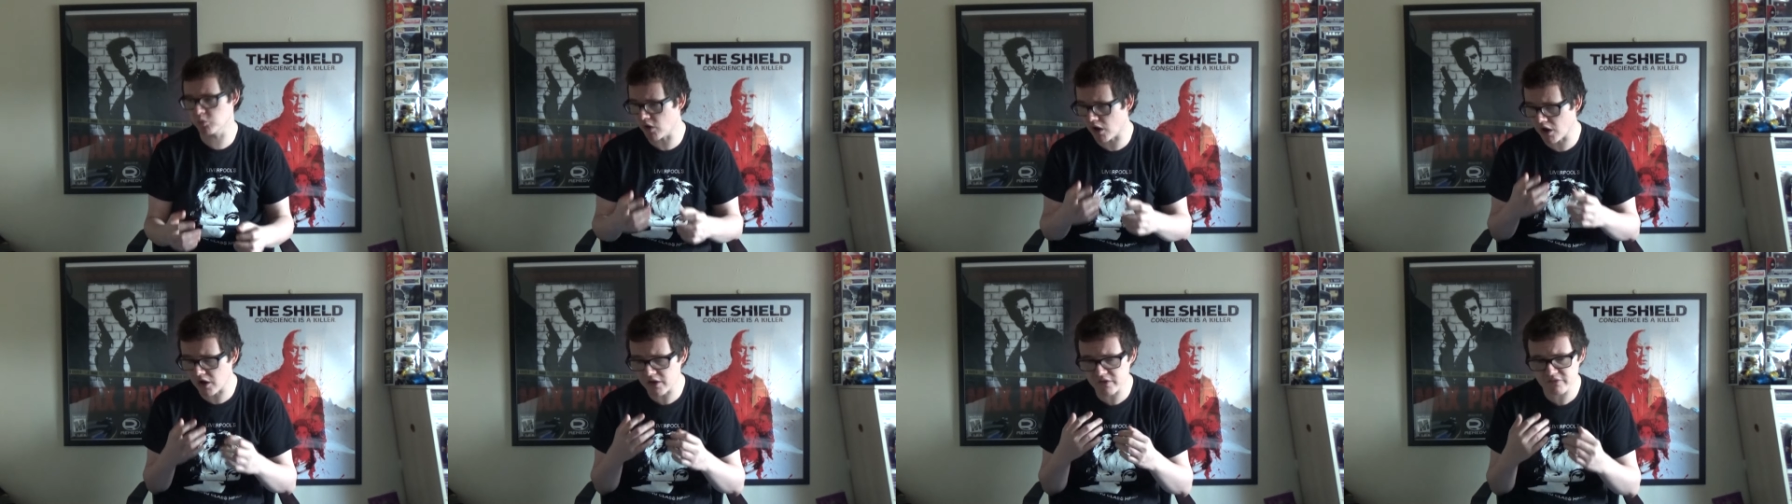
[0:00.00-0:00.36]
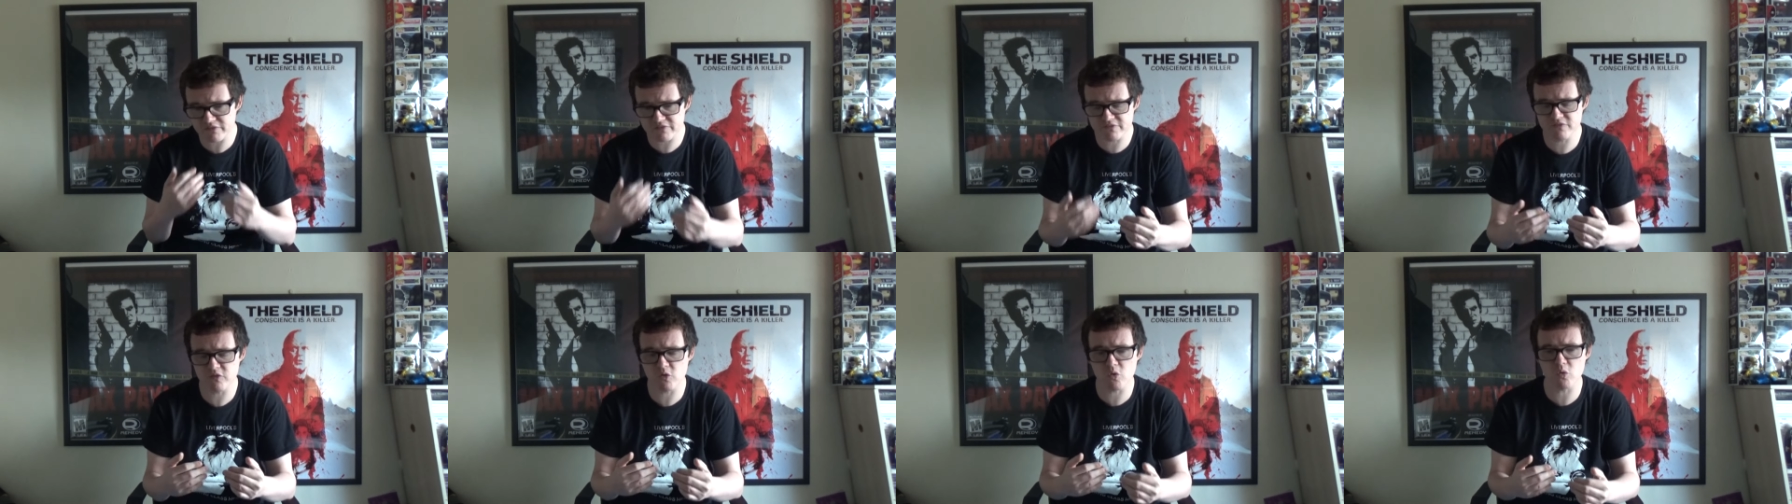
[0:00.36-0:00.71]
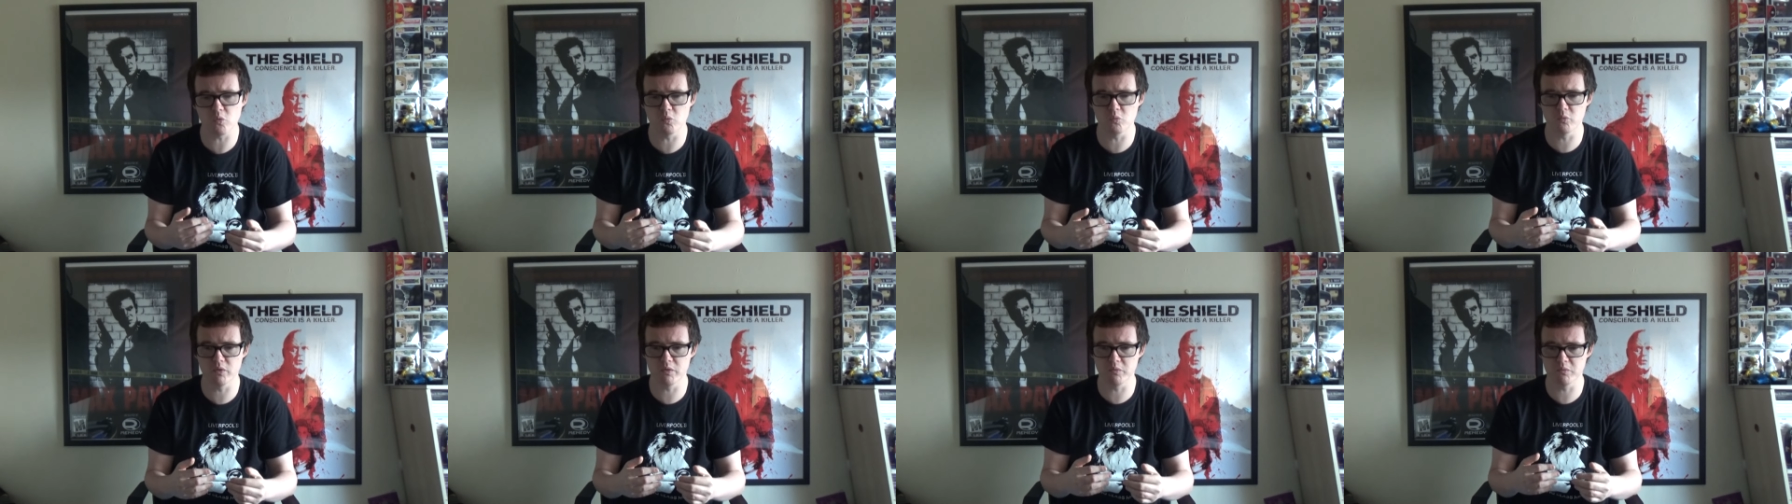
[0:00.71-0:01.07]
I thought
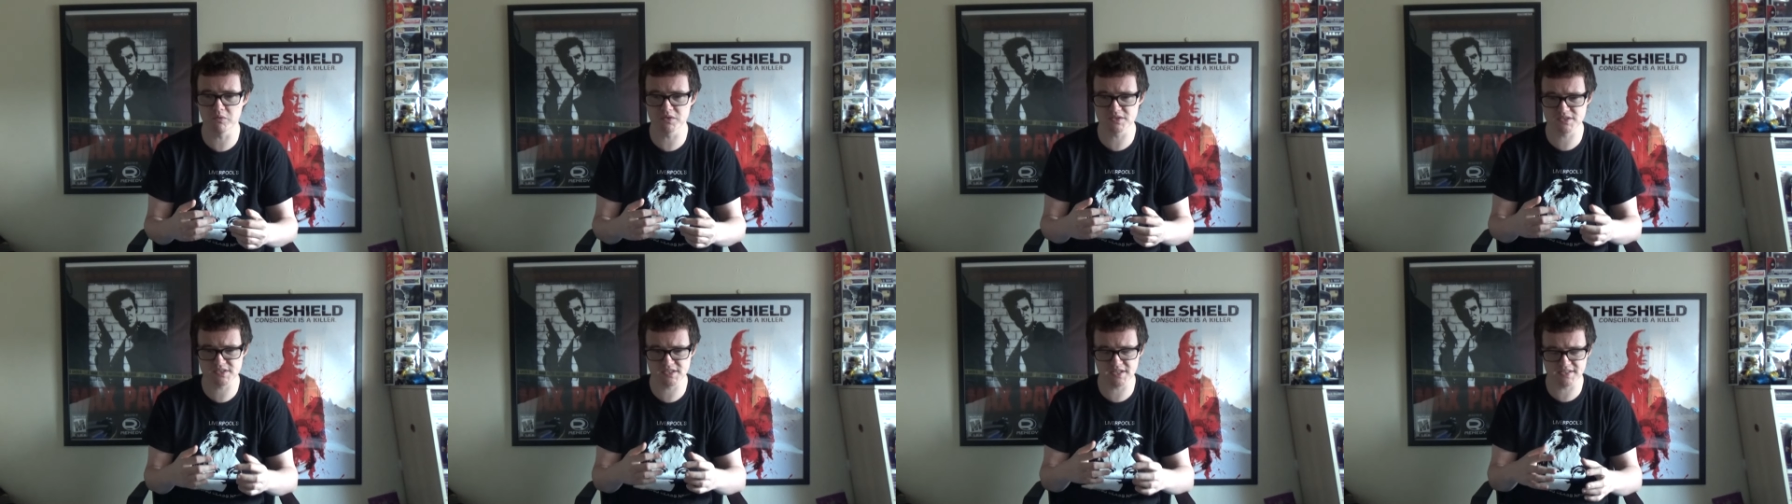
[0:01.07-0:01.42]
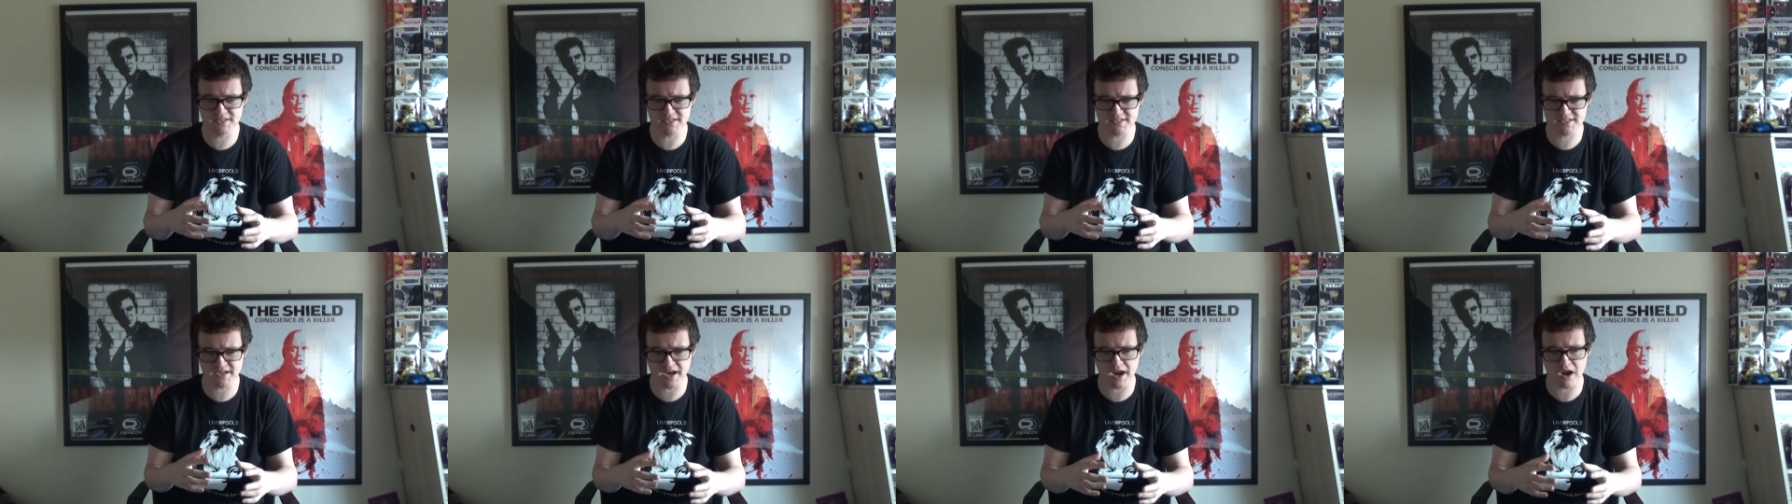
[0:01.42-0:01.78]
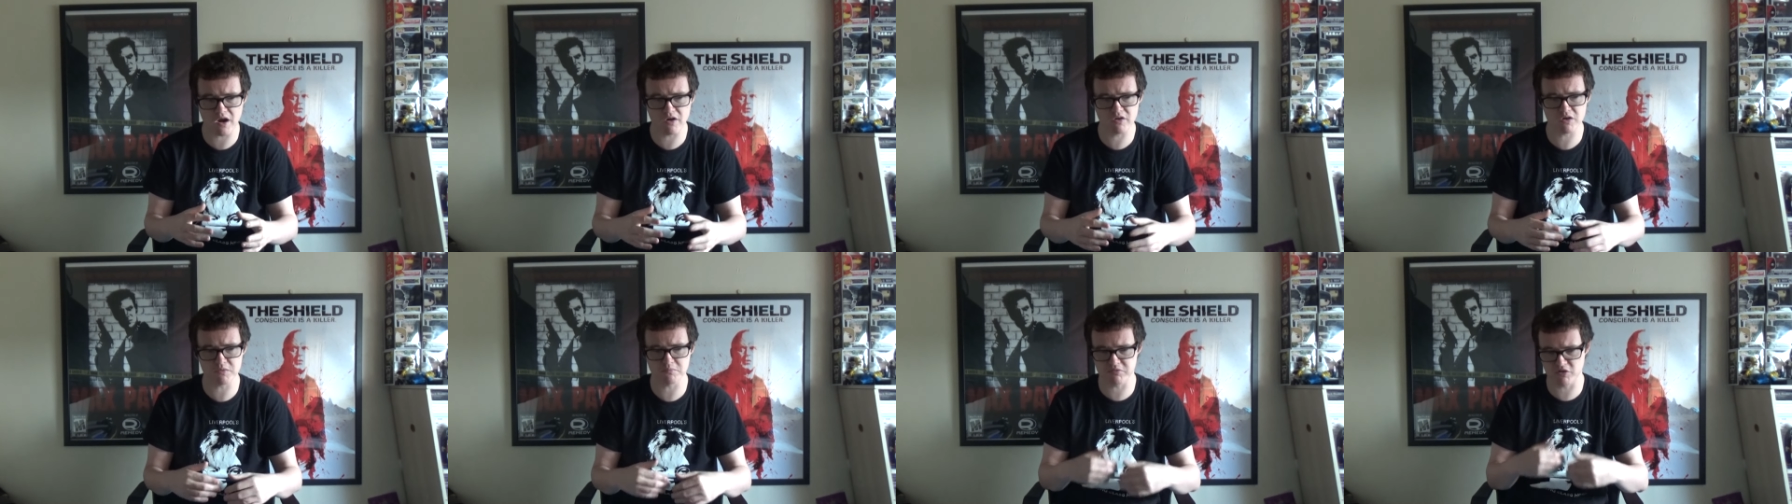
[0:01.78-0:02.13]
we were seeing this
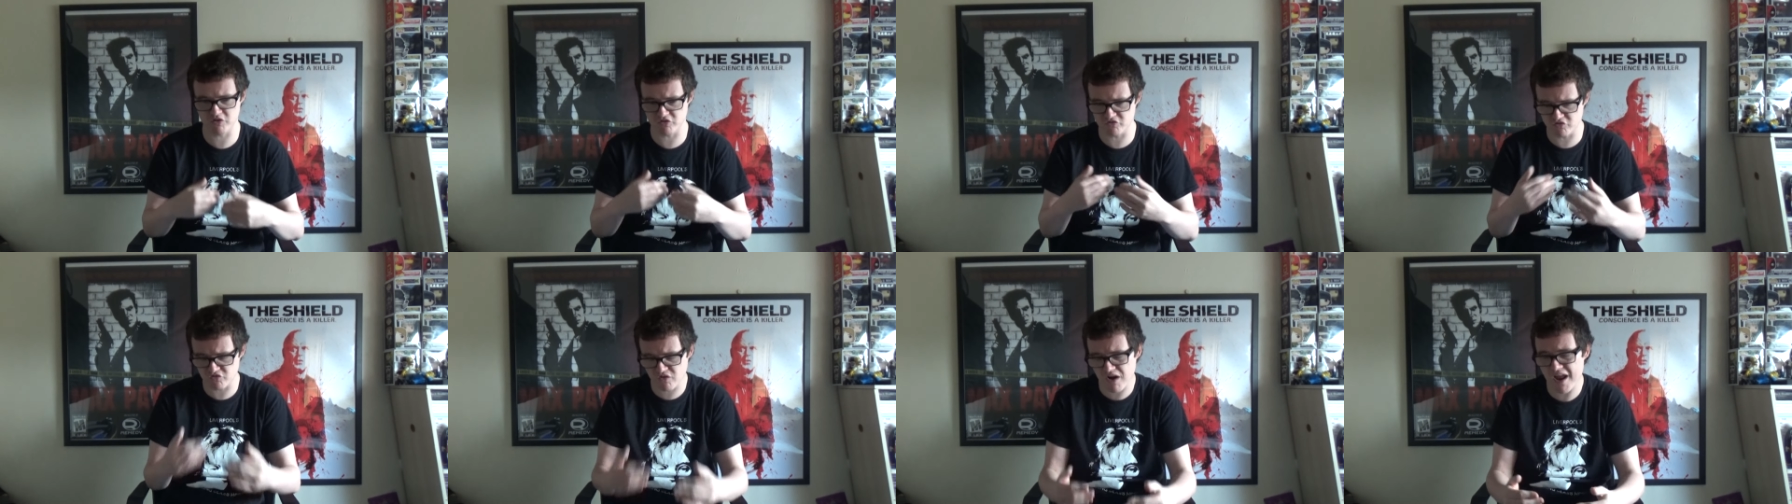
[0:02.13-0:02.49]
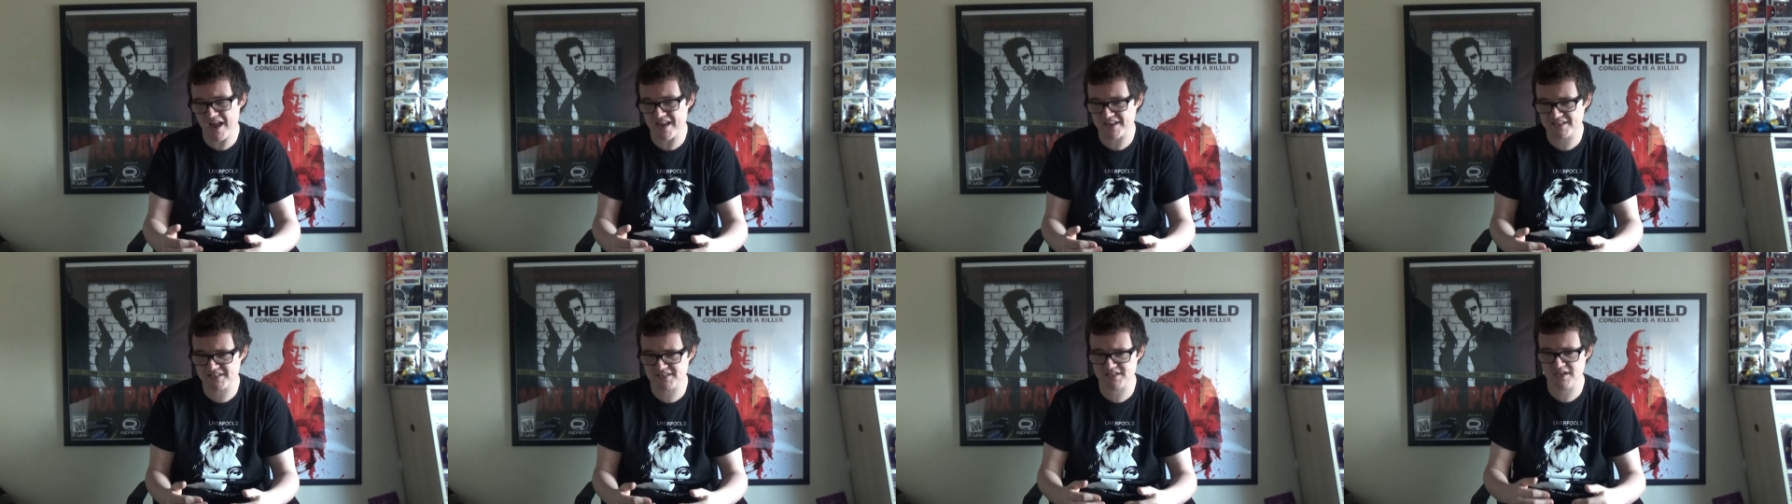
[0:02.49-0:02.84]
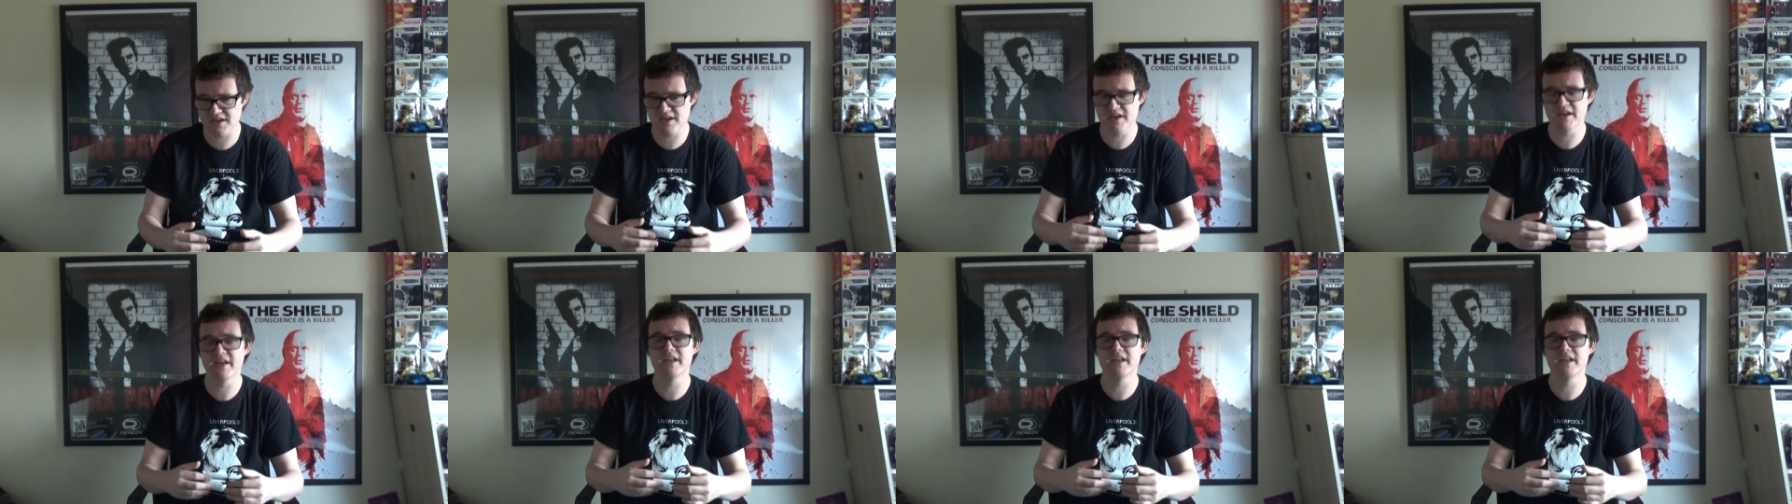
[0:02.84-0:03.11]
character progress.